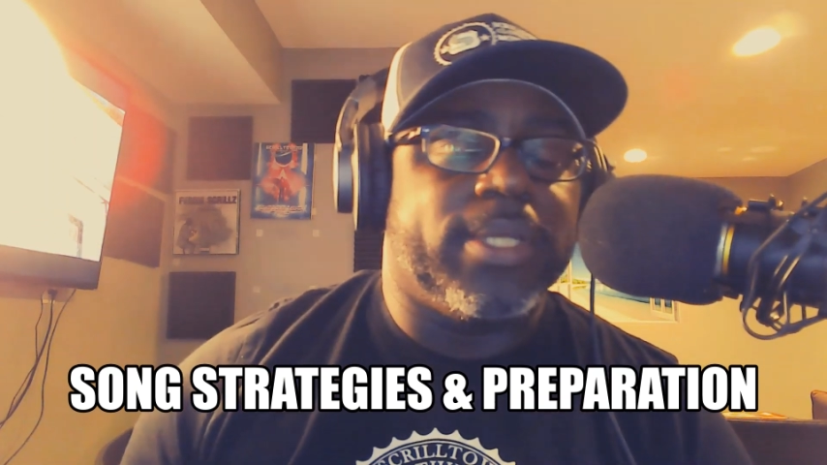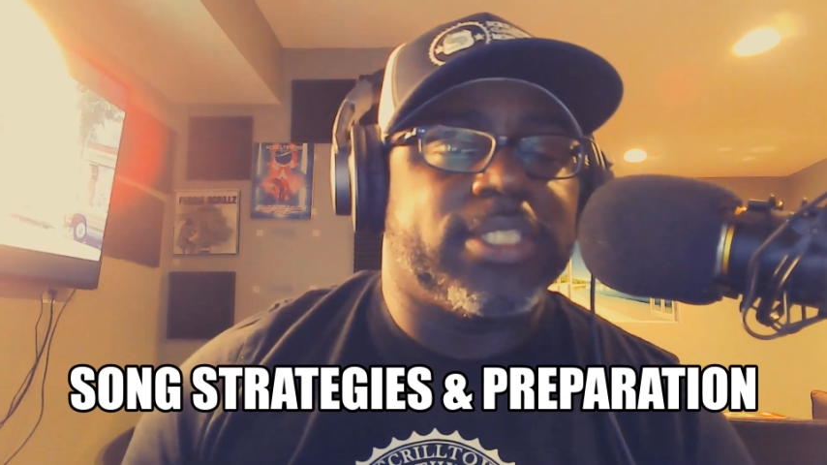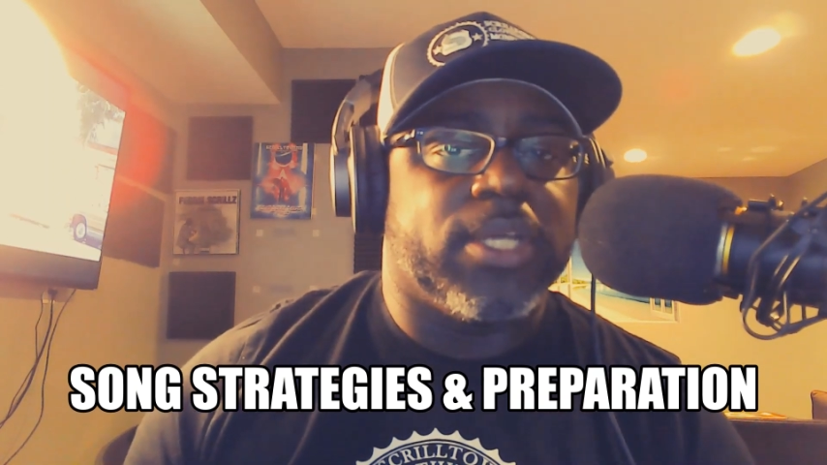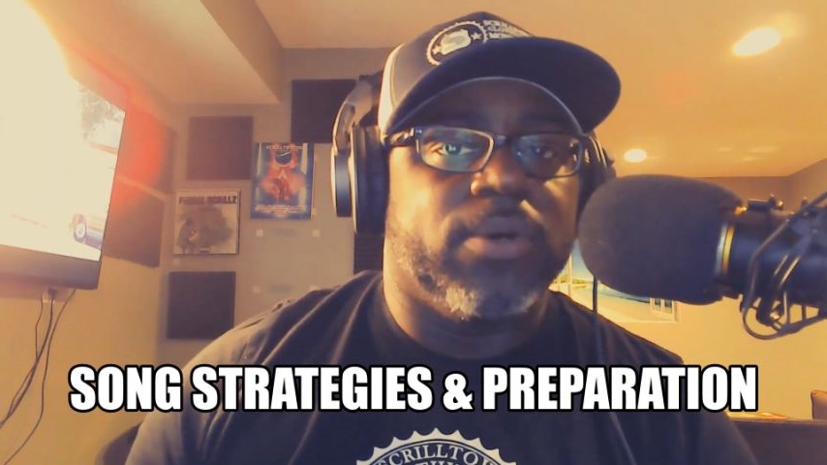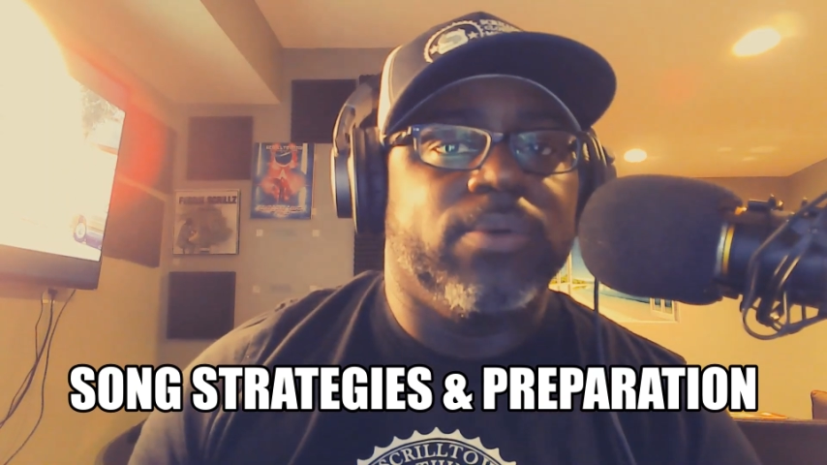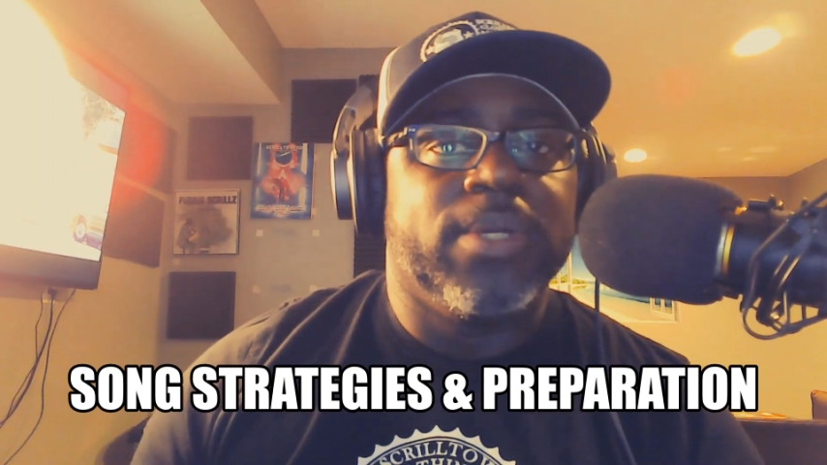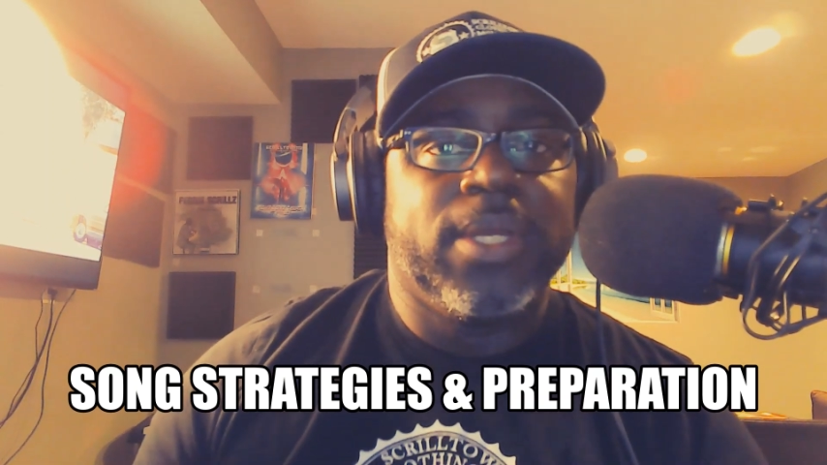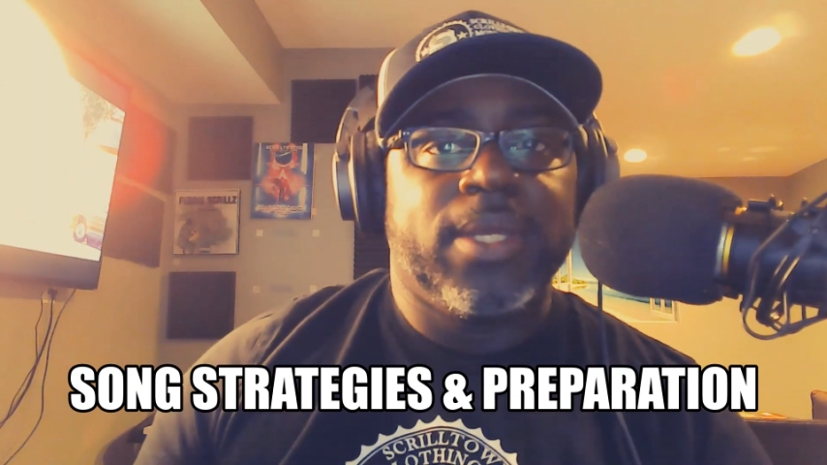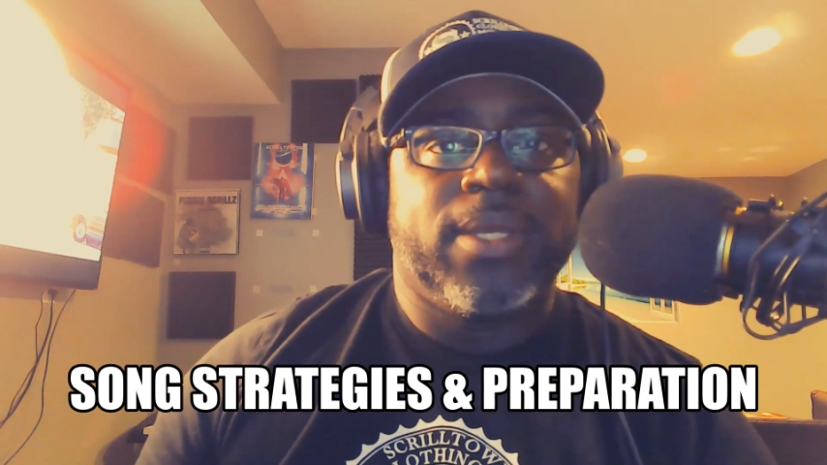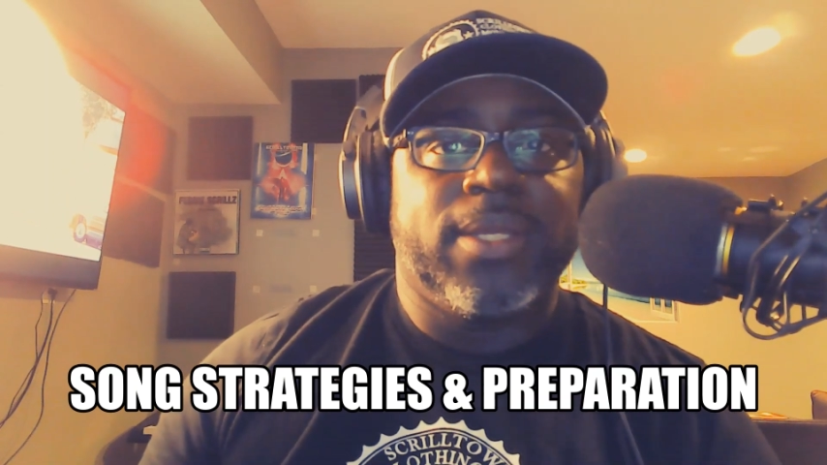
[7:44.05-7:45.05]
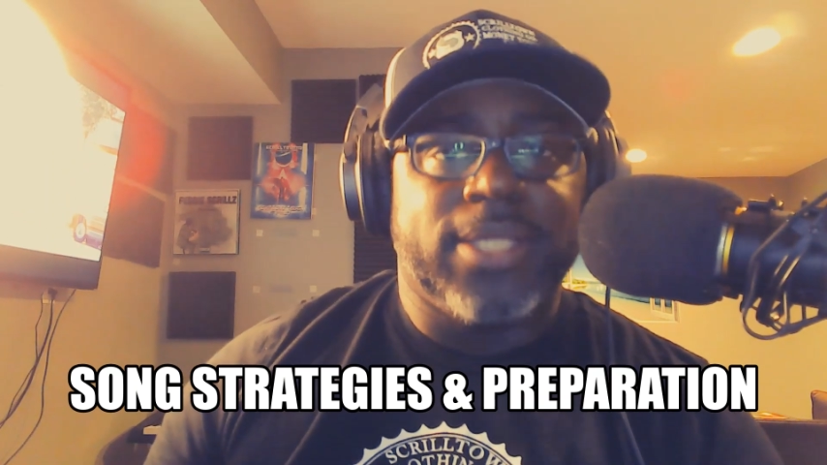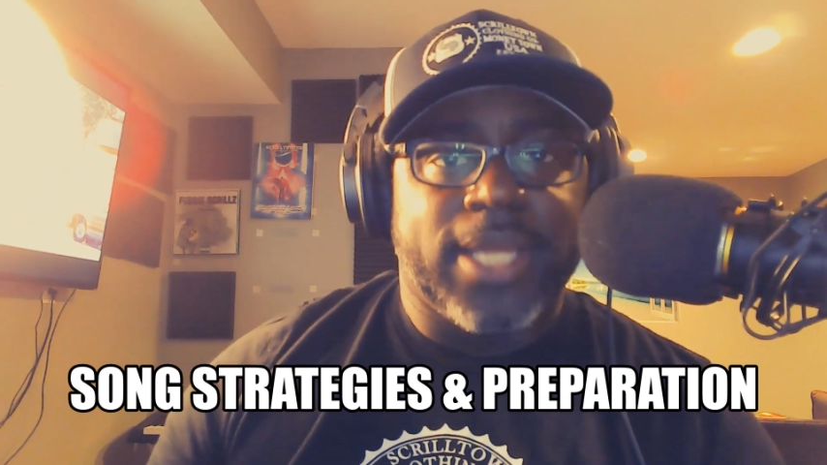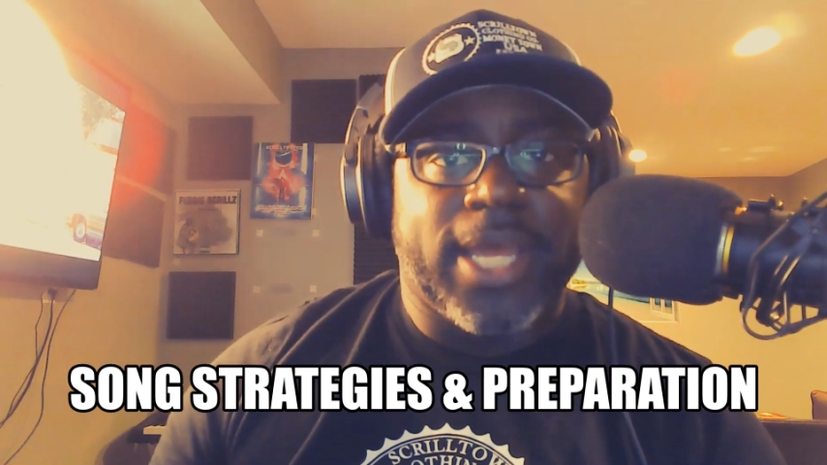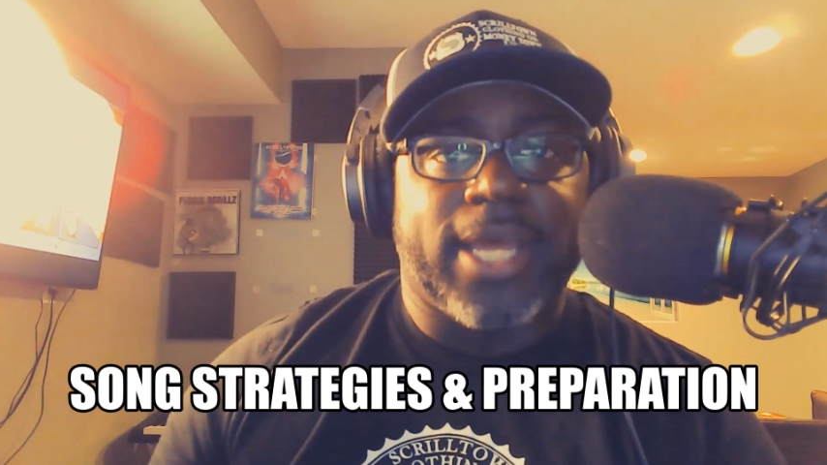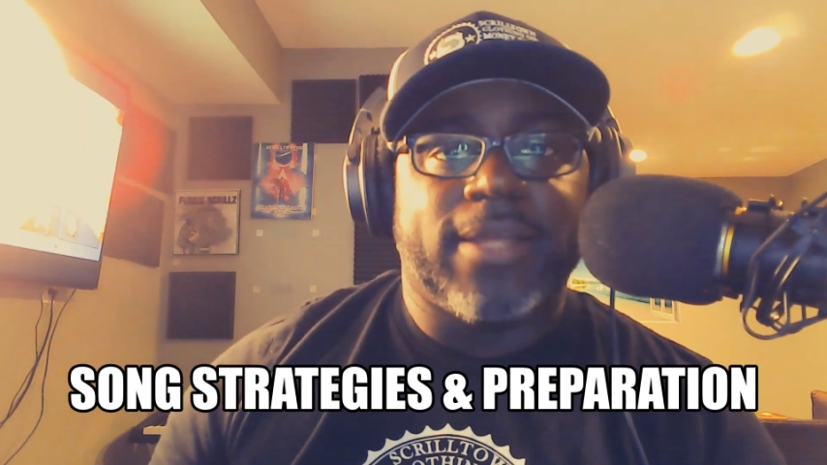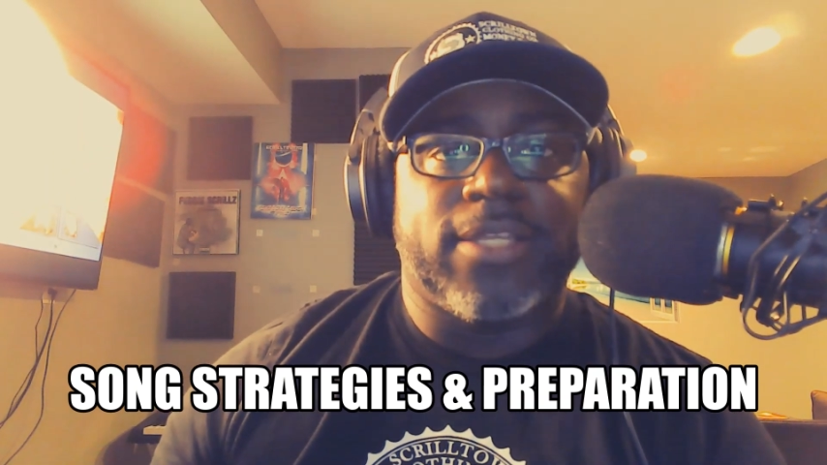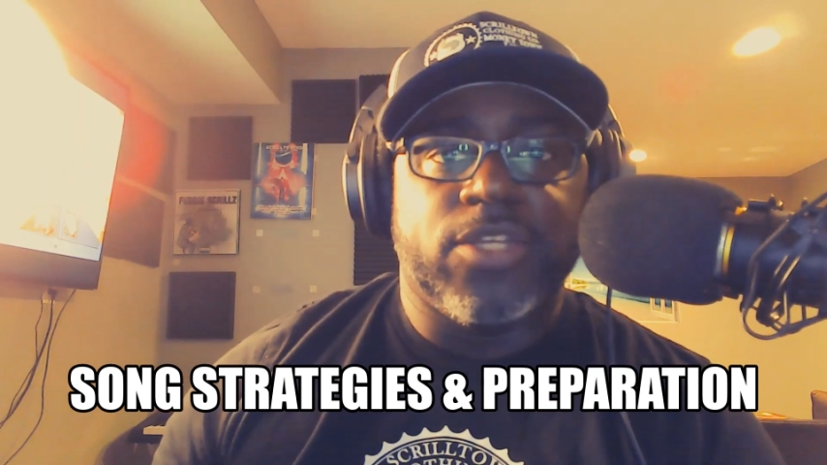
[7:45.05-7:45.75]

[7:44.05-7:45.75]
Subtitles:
So, yeah,